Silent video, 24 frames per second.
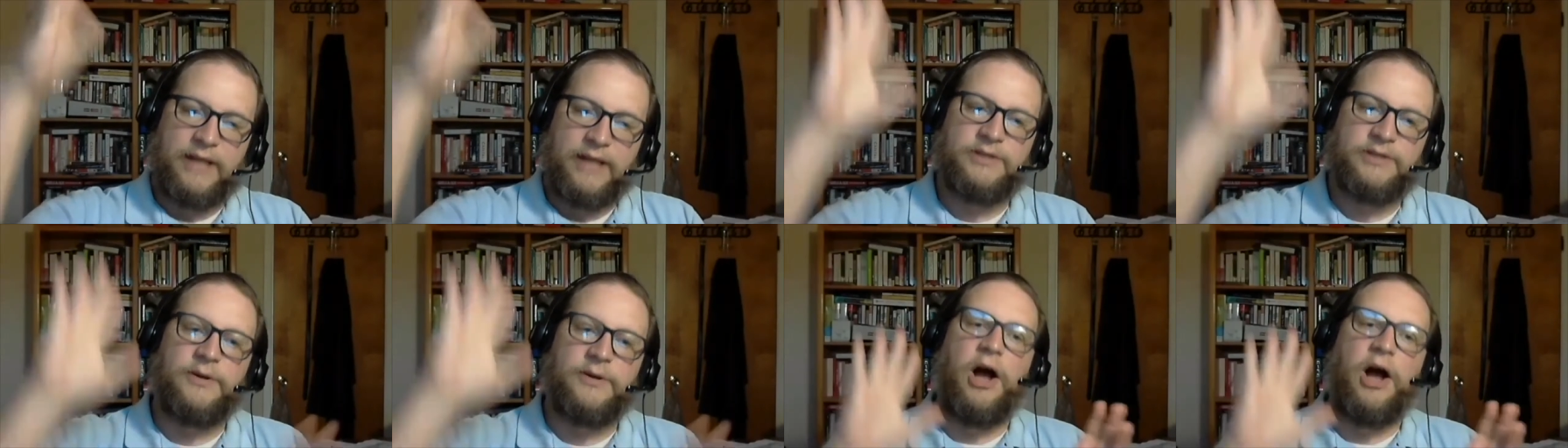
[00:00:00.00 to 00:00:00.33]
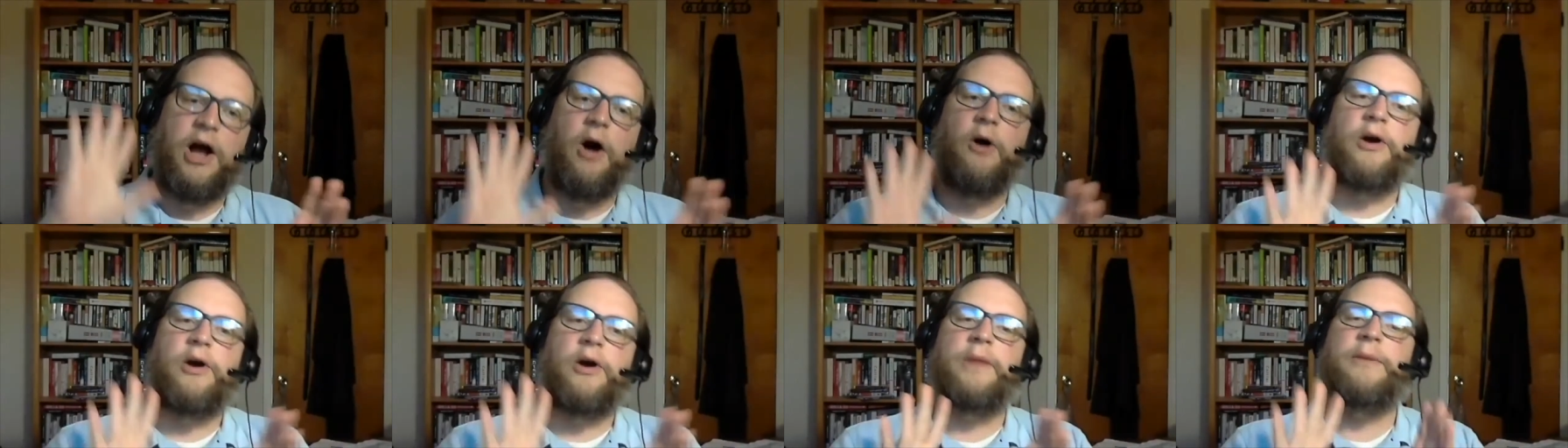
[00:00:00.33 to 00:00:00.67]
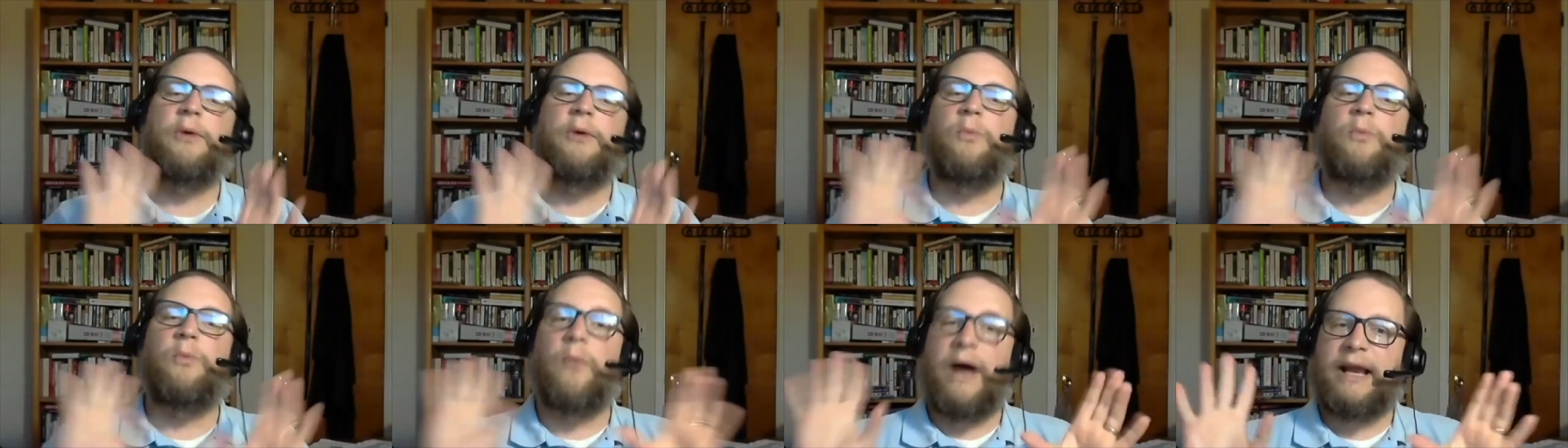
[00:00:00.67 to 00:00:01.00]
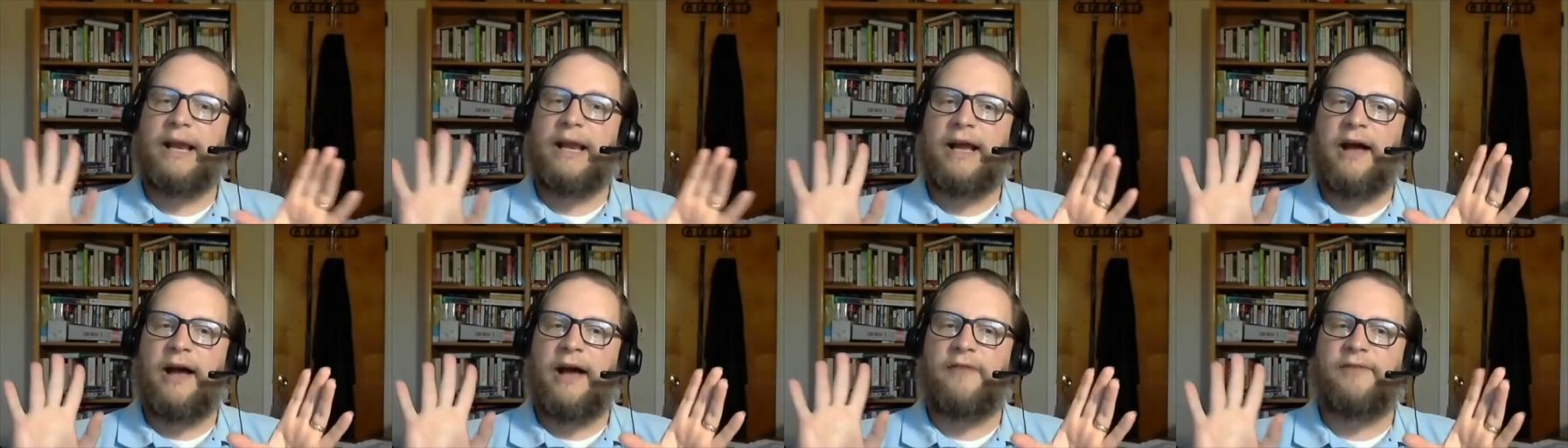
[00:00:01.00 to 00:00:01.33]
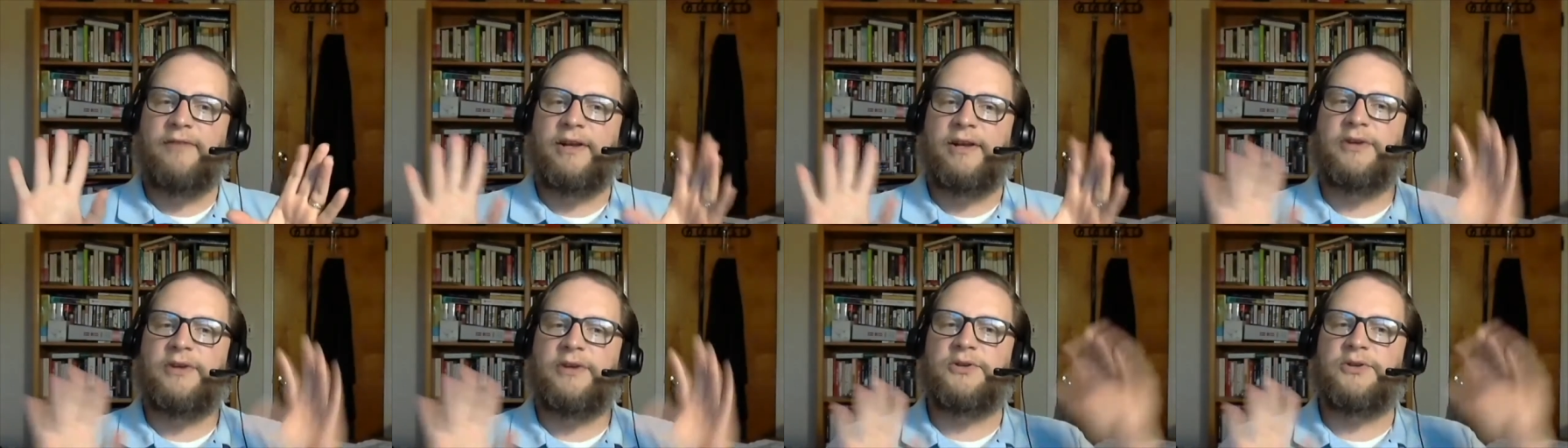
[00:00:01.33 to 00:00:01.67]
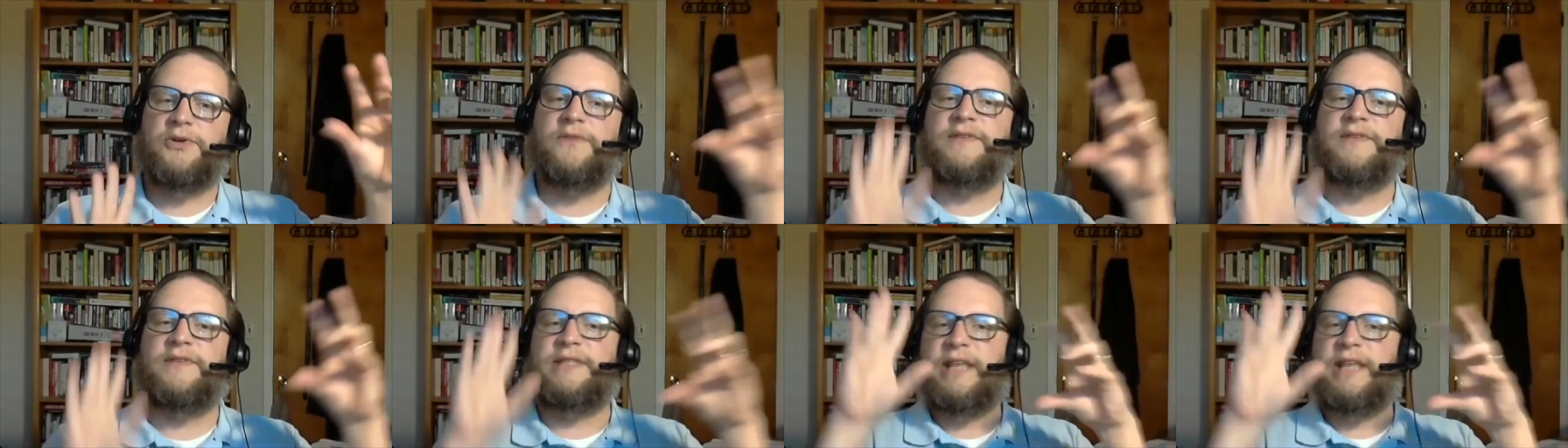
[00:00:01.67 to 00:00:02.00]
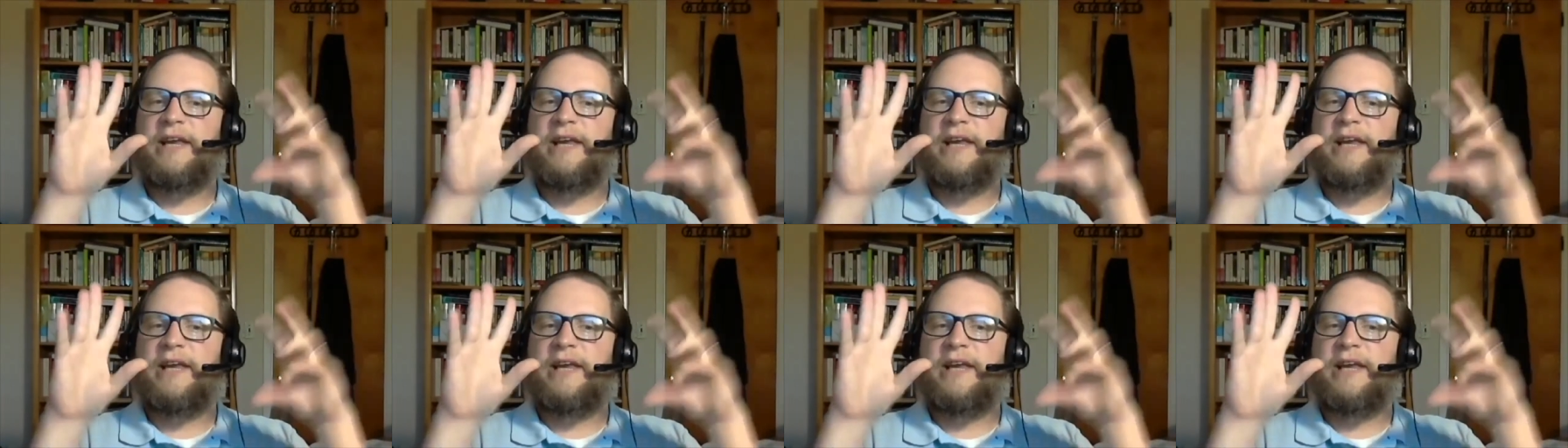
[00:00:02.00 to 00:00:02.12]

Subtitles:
So it all could be one covenant just sort of seen from